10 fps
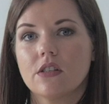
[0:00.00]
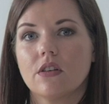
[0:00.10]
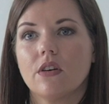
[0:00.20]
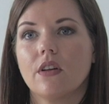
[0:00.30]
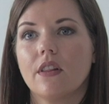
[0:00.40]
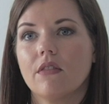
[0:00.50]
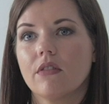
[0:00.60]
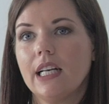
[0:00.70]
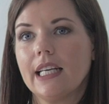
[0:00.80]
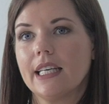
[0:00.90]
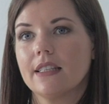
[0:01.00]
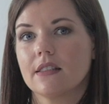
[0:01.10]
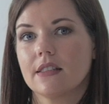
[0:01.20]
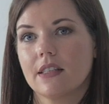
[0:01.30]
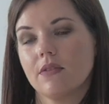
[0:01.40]
So there really
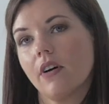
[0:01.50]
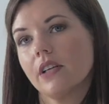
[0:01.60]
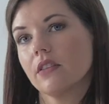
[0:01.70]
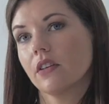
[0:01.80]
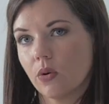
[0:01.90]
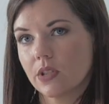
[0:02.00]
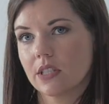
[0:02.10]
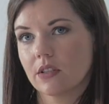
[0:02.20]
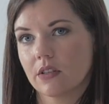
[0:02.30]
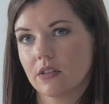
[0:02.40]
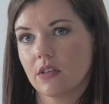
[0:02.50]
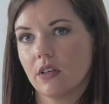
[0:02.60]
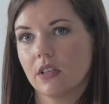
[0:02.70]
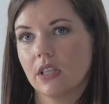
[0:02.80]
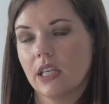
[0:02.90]
is, as far as the court is
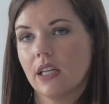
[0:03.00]
concerned,